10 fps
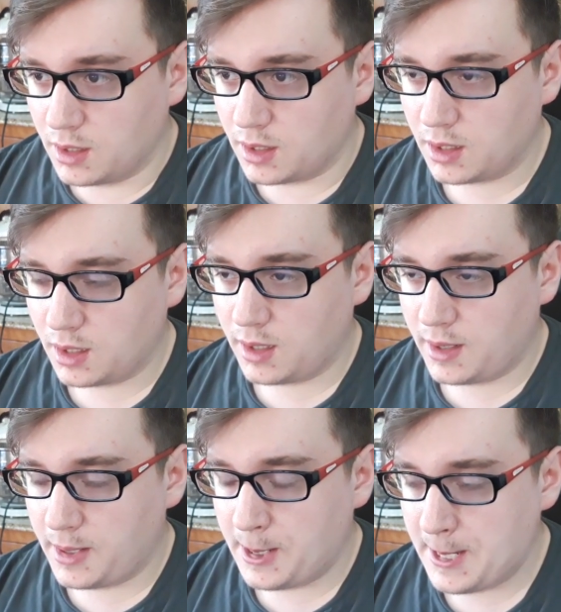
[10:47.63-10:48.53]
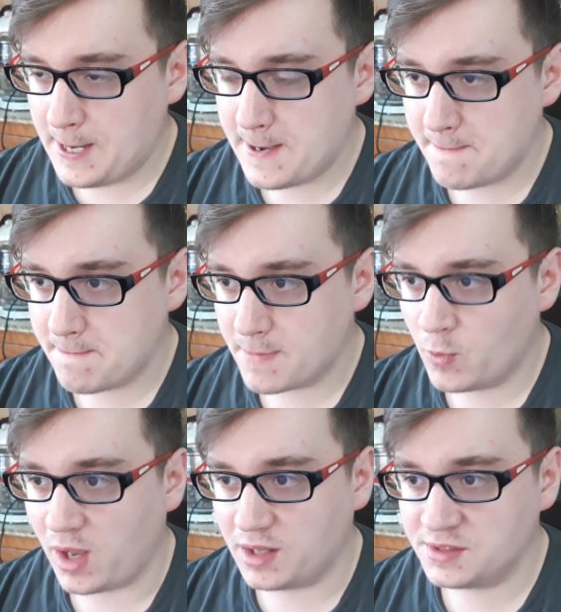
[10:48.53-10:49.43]
Uh,
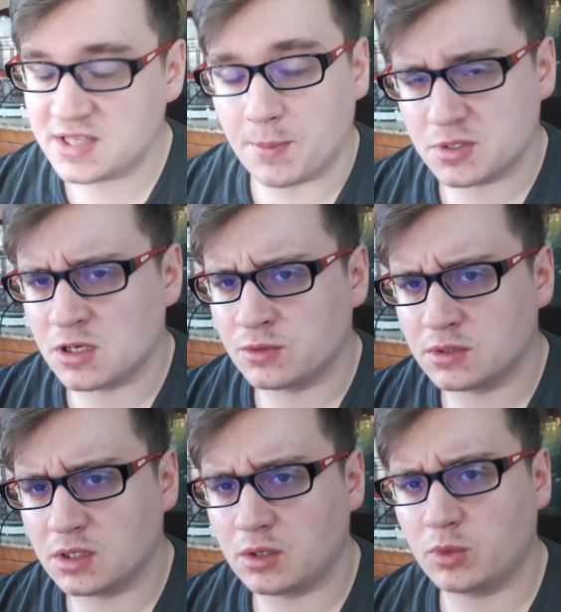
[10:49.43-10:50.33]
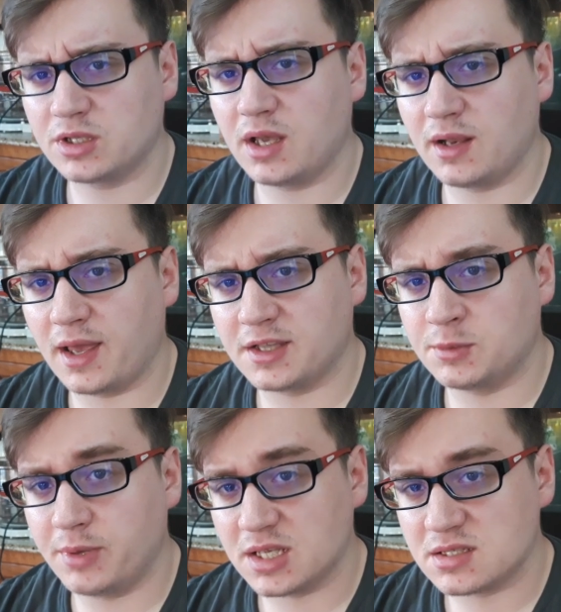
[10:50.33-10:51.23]
well, in this episode what I
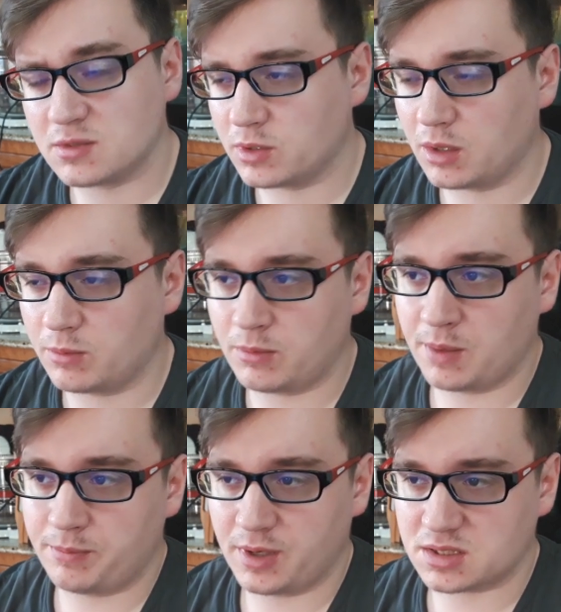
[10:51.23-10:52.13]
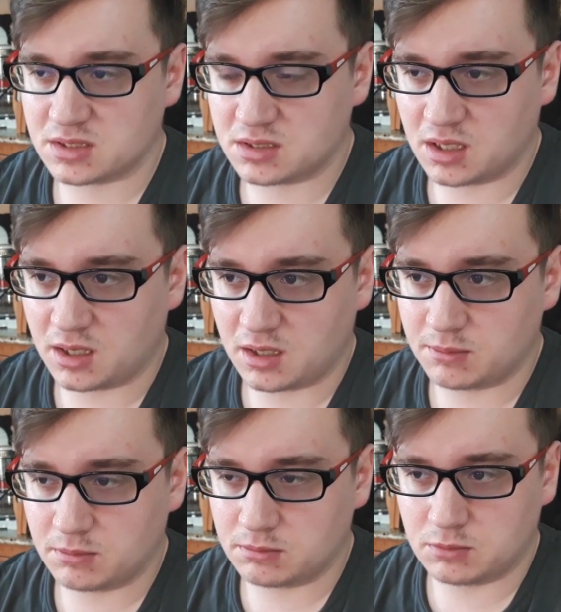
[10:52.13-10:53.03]
liked best, my best, uh,
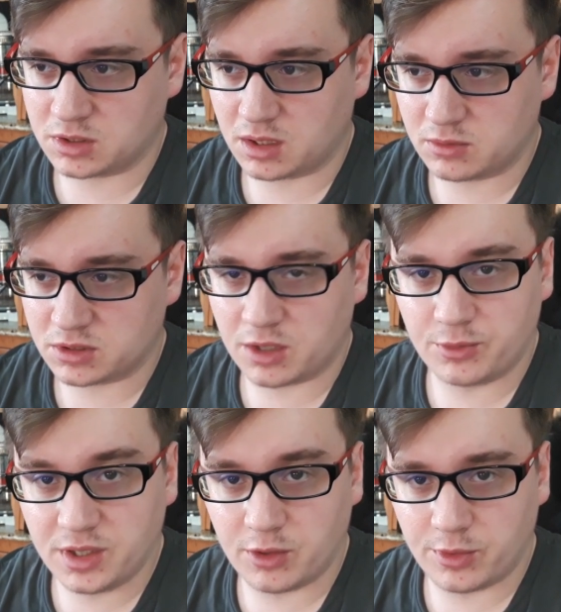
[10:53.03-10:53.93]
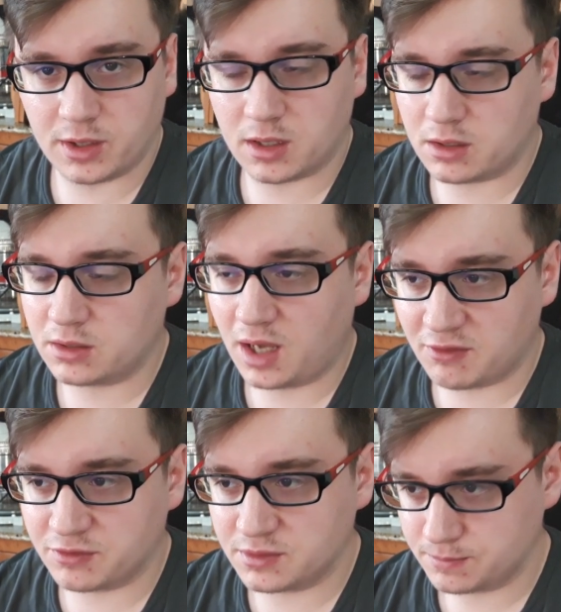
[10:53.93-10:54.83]
what I, what I really really
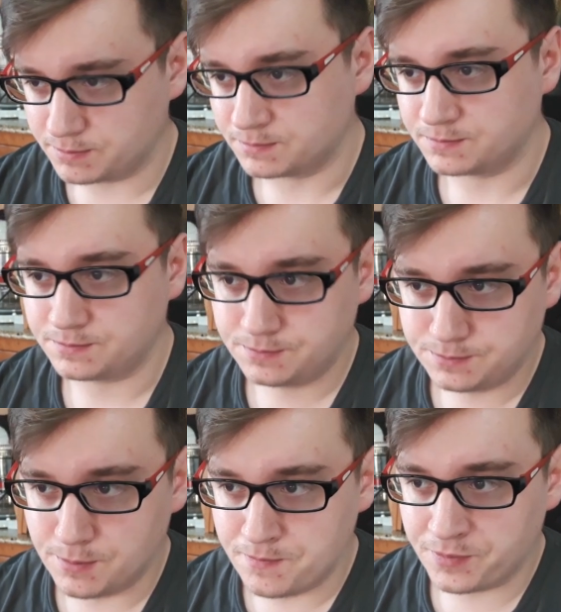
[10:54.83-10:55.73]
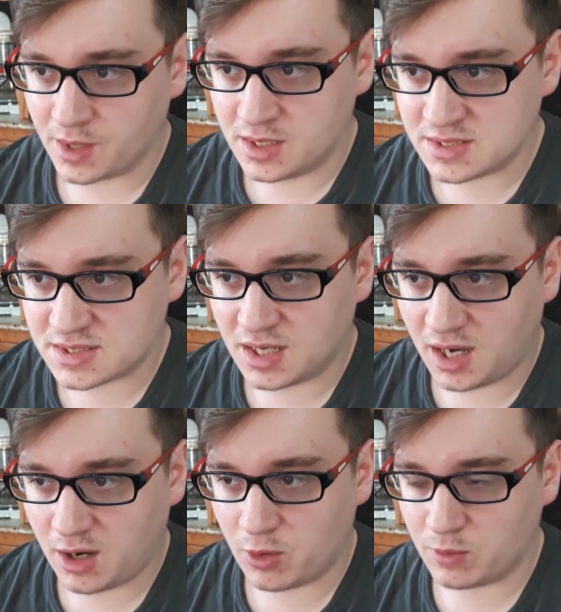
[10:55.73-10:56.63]
loved is
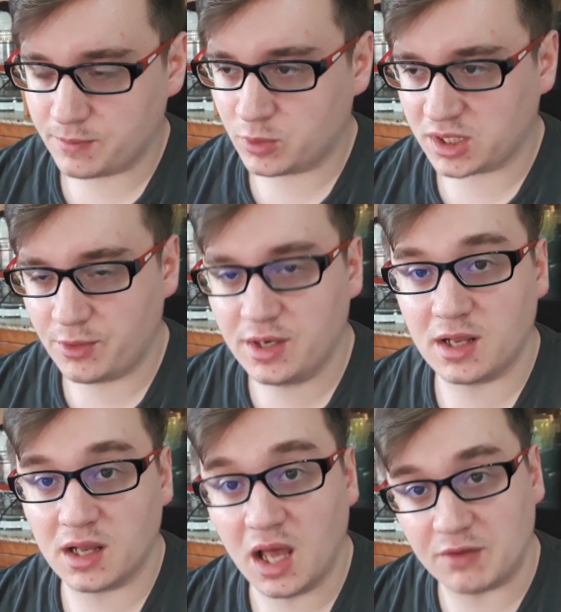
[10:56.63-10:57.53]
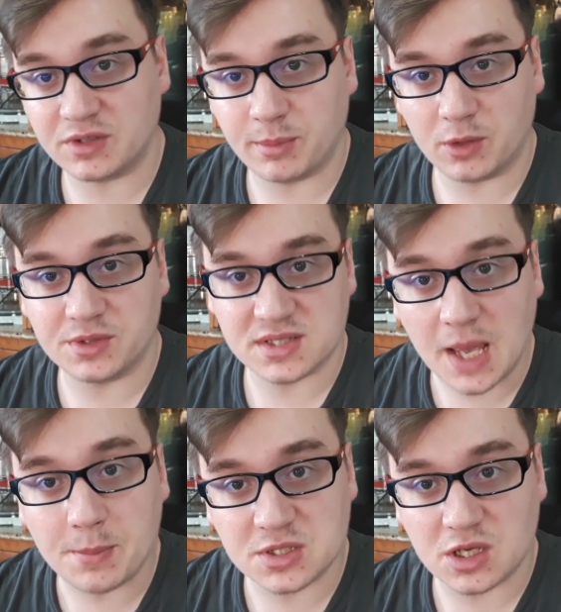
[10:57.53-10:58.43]
how what I really loved about this
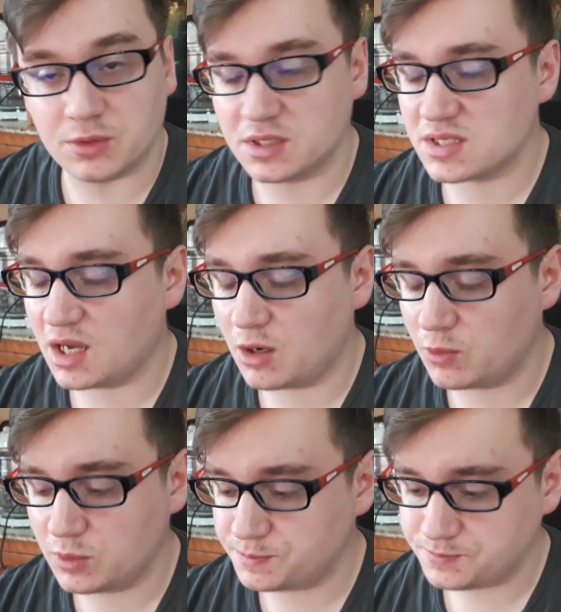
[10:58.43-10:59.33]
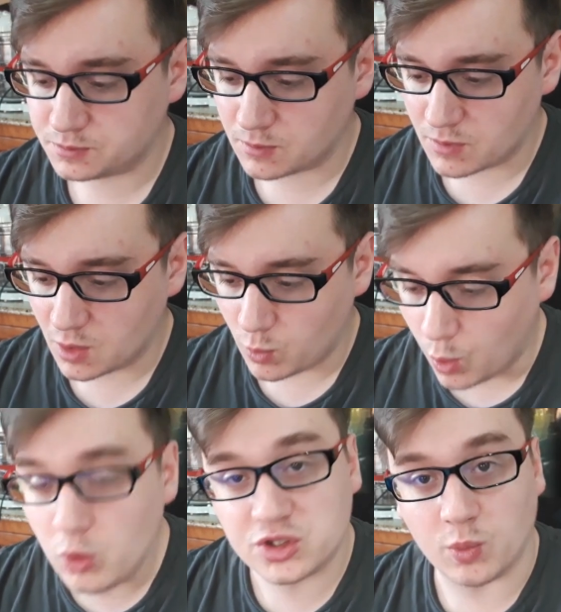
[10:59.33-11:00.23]
episode is how
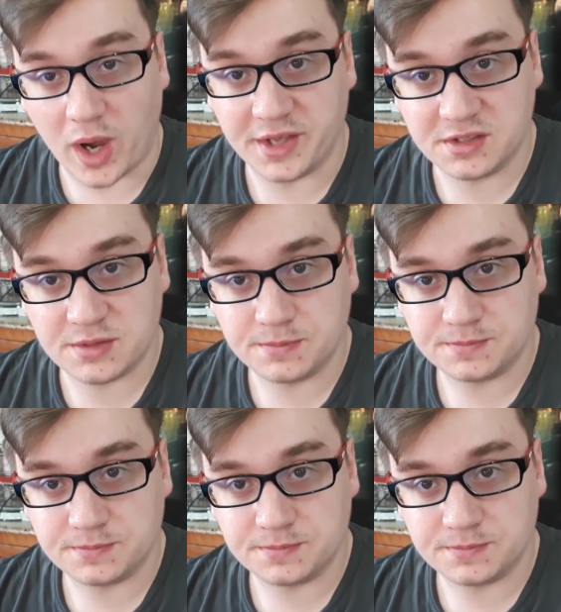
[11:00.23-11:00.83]
Walter White,